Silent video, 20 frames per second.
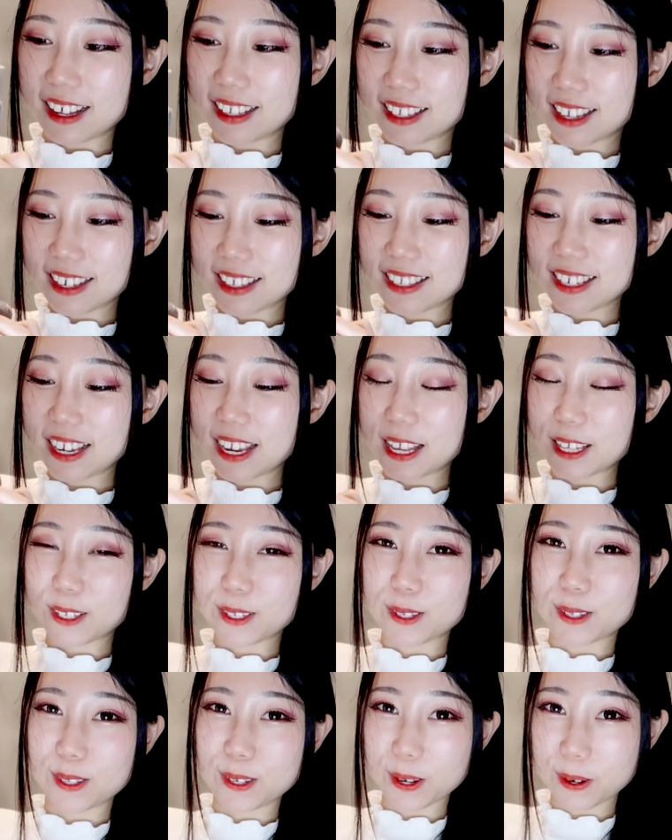Another thing is
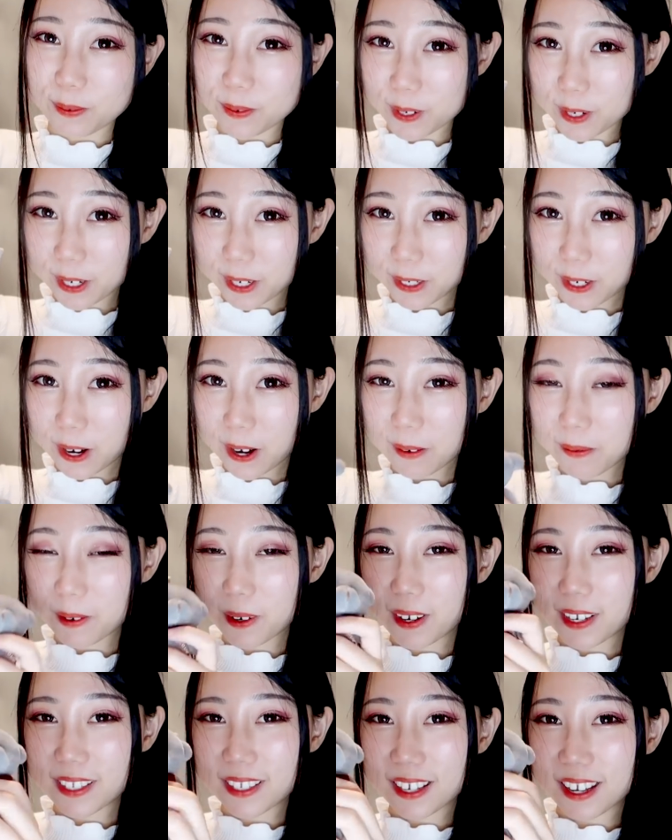super
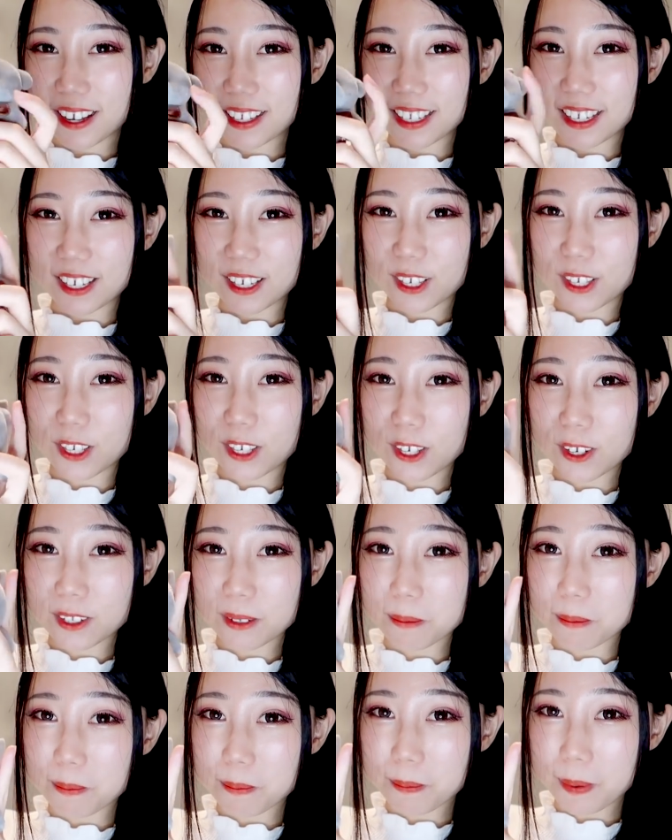adorable. It's got a
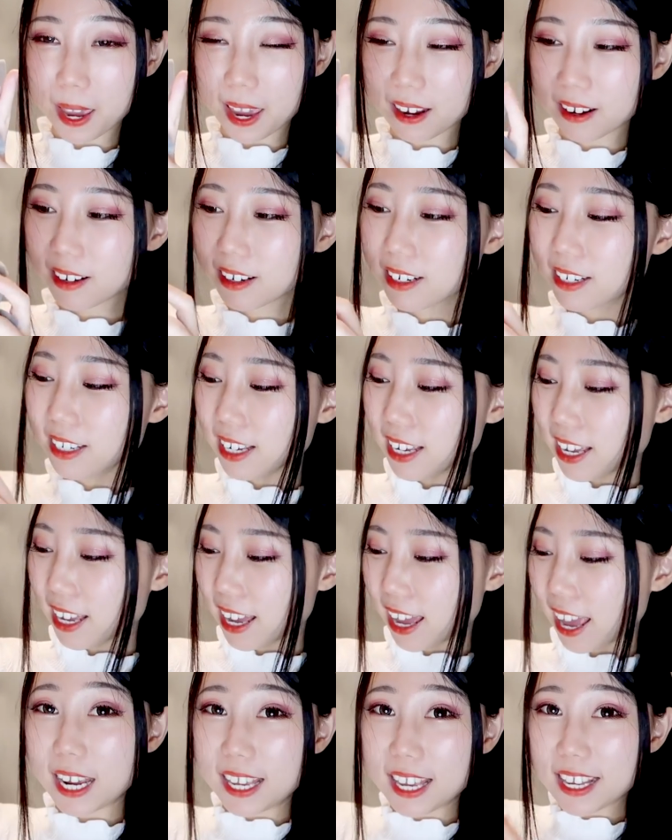cute bear.
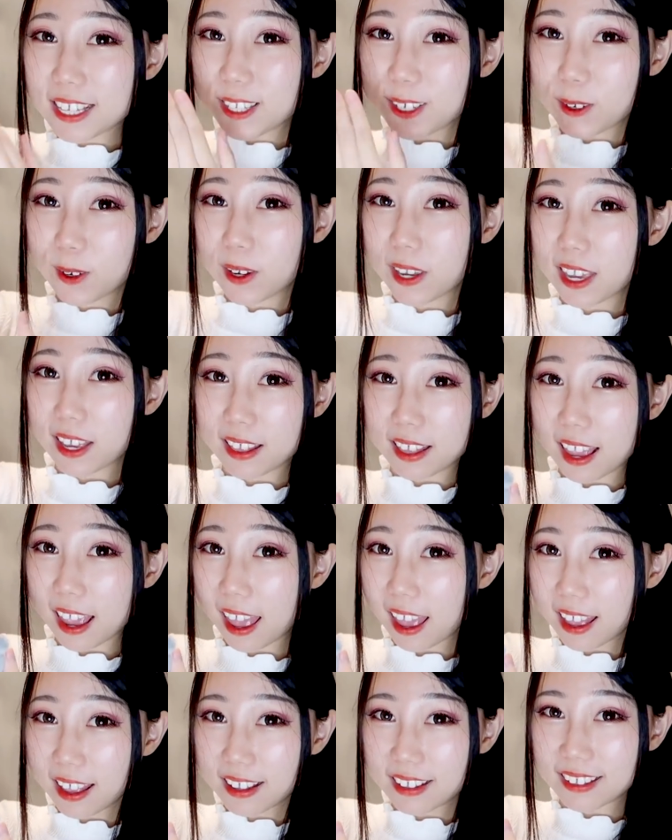I guess you can
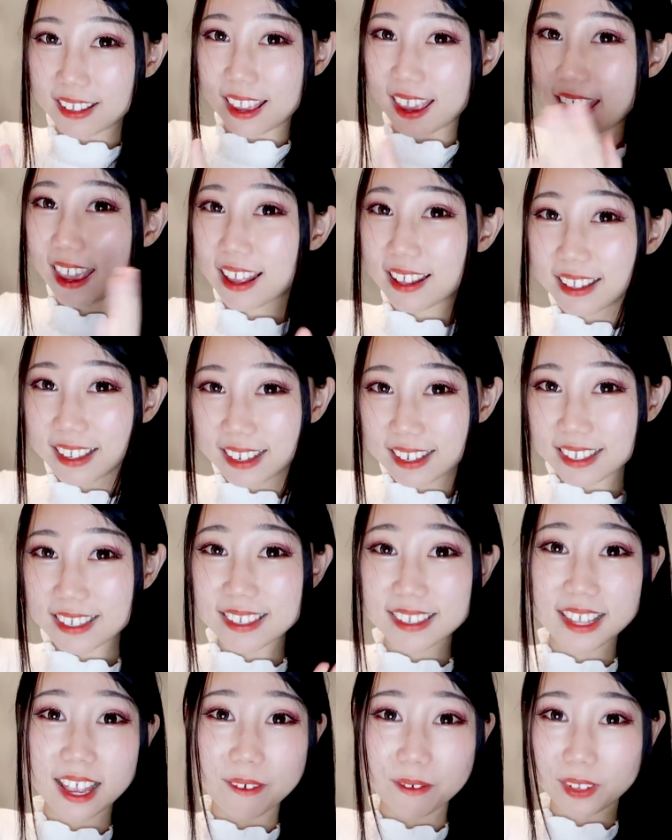hand any
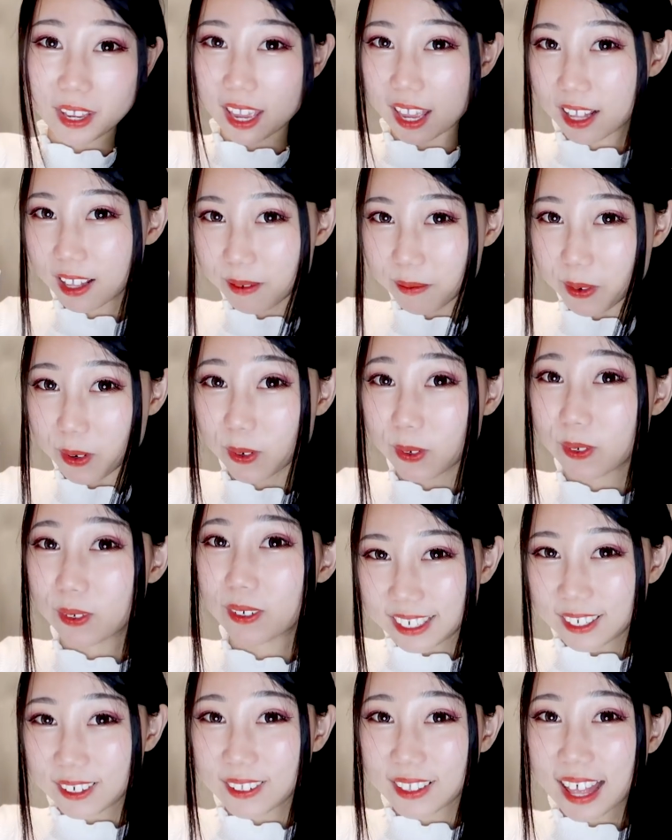stuffed animal
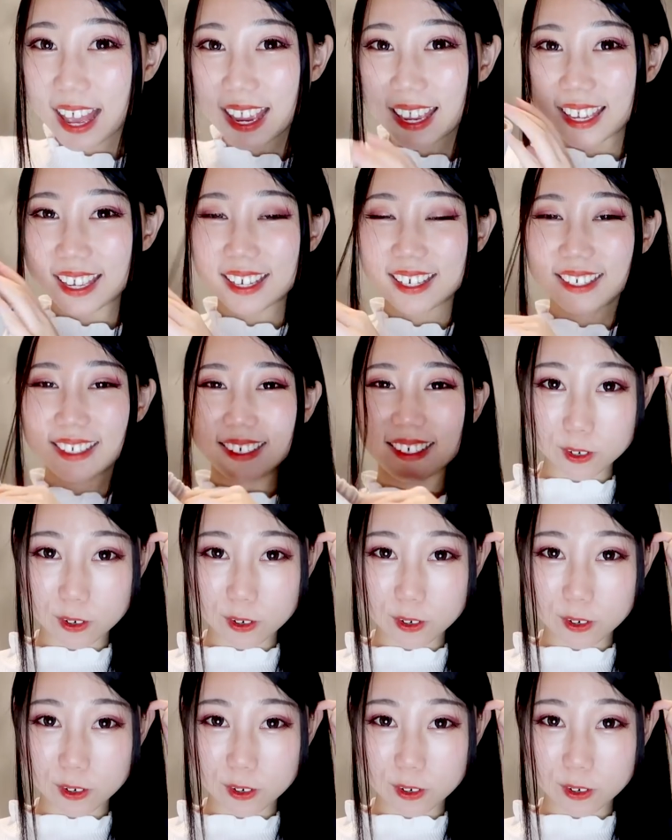you like.